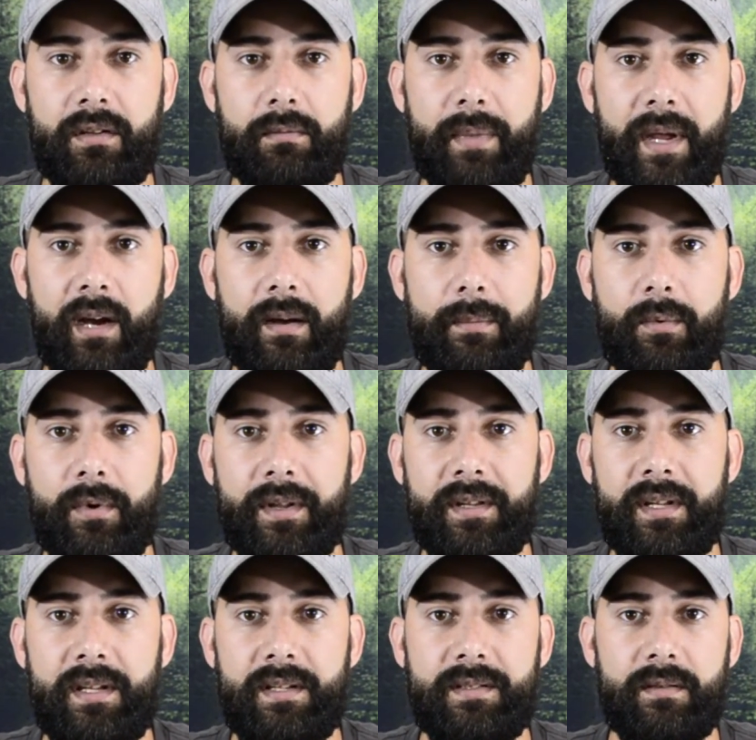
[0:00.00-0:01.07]
You could pair up one of
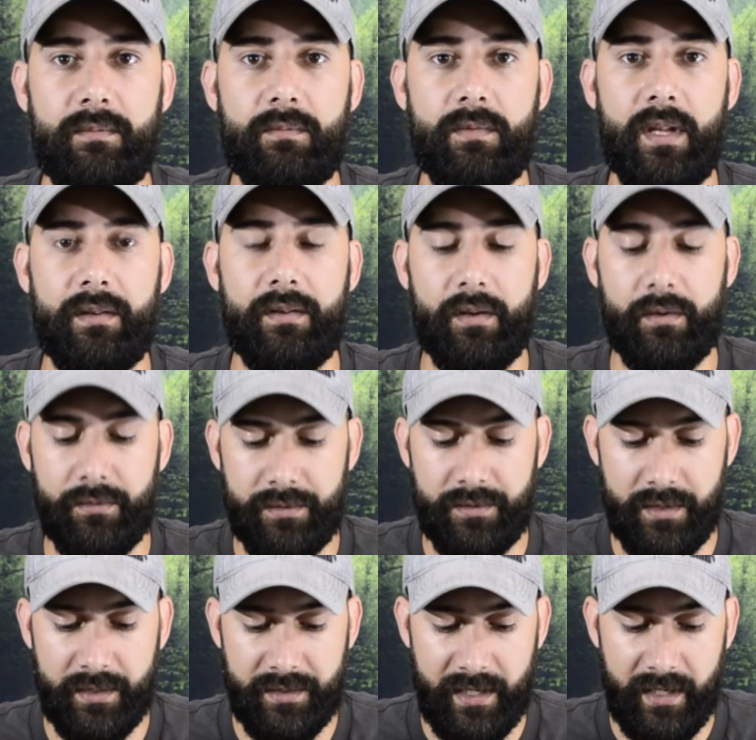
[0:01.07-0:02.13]
these and those,
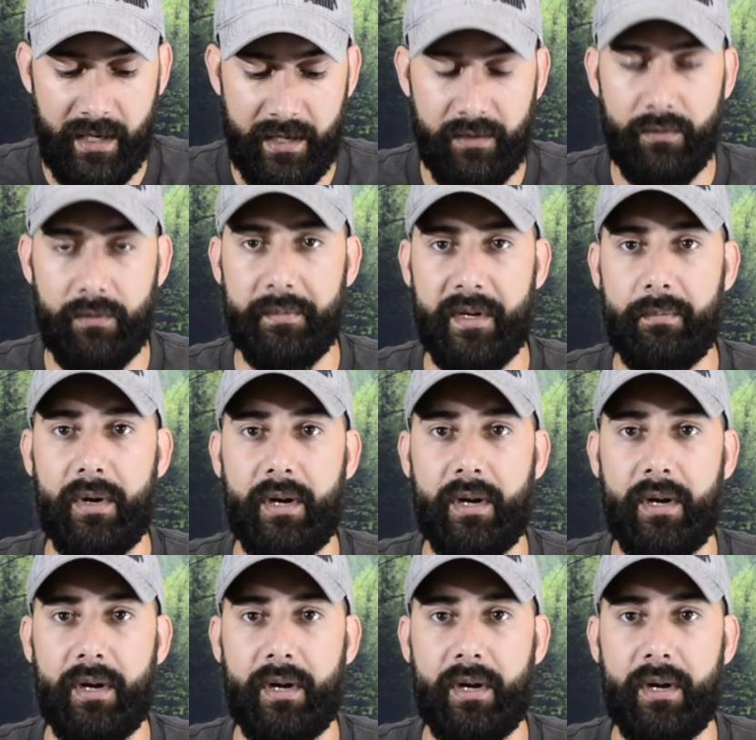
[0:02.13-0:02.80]
just like I do with my